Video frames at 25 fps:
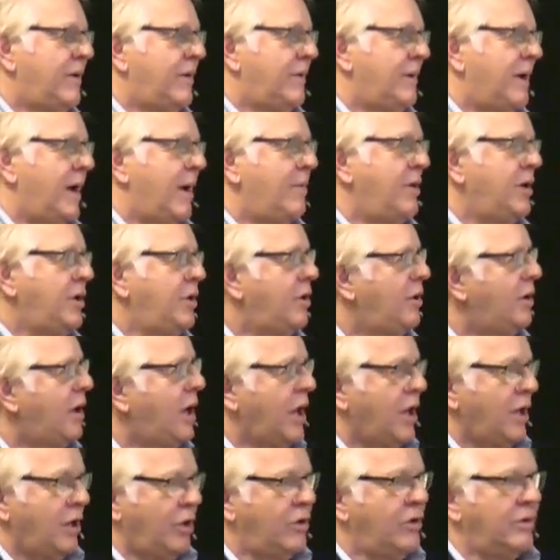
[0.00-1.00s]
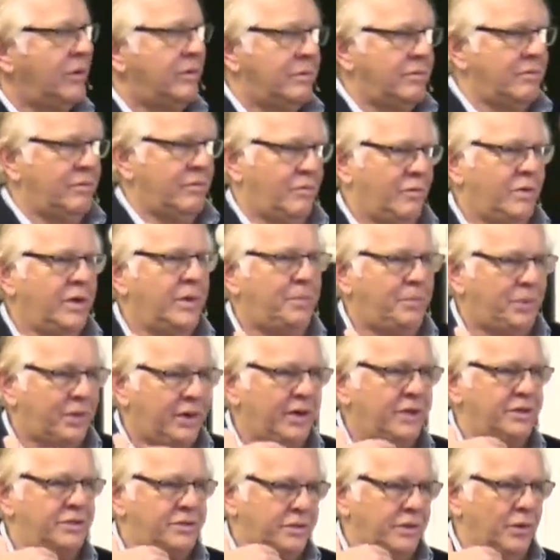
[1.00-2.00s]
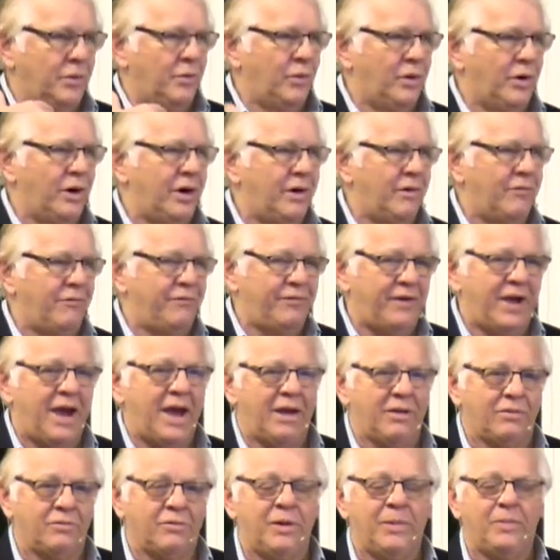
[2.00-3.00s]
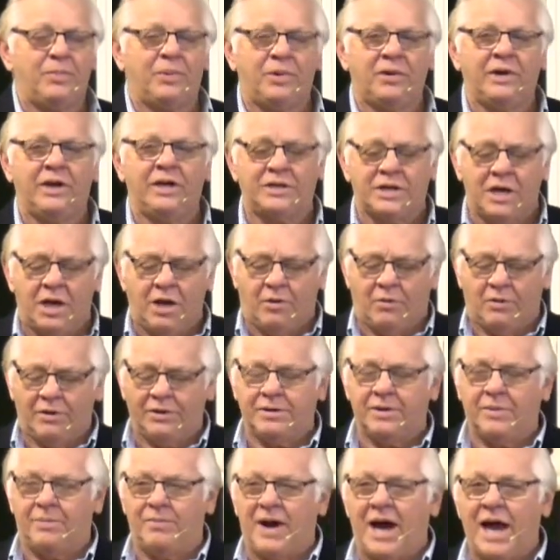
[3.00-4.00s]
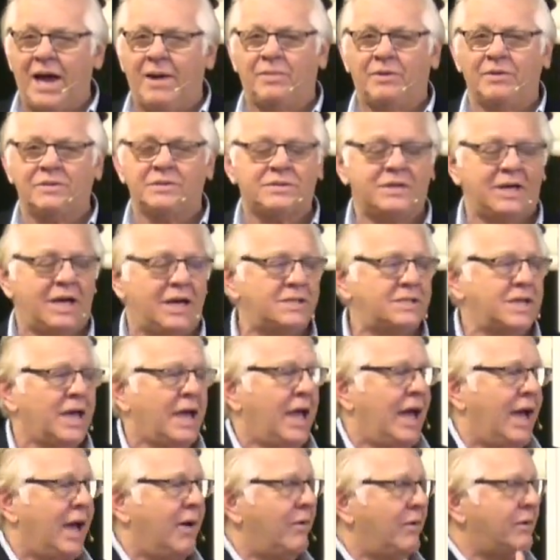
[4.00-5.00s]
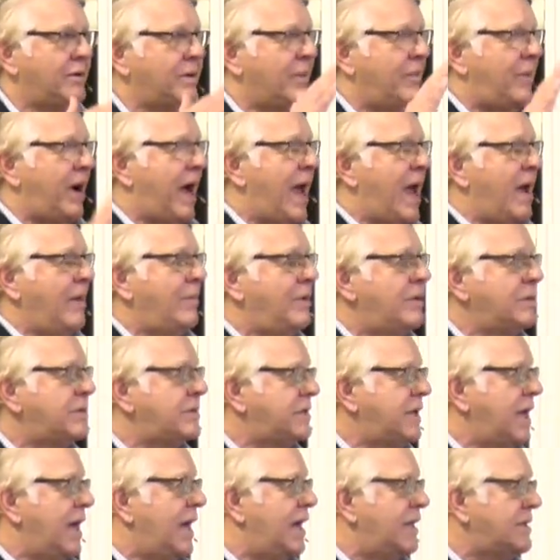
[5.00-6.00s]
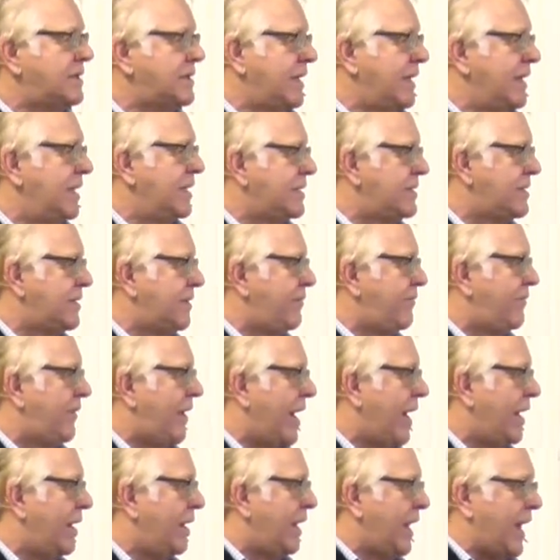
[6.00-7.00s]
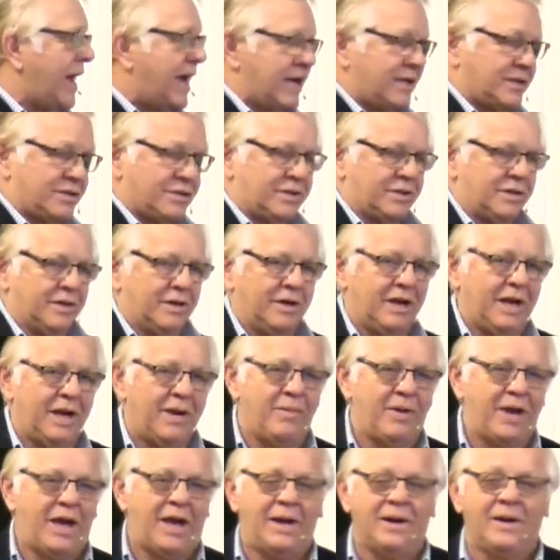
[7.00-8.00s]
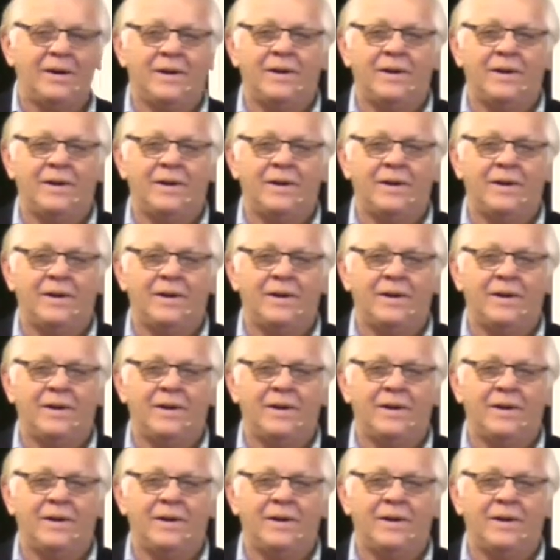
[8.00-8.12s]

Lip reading: I mean, we preach the word of faith. We preach what the Bible says, and what the Bible says is the final answer. Amen?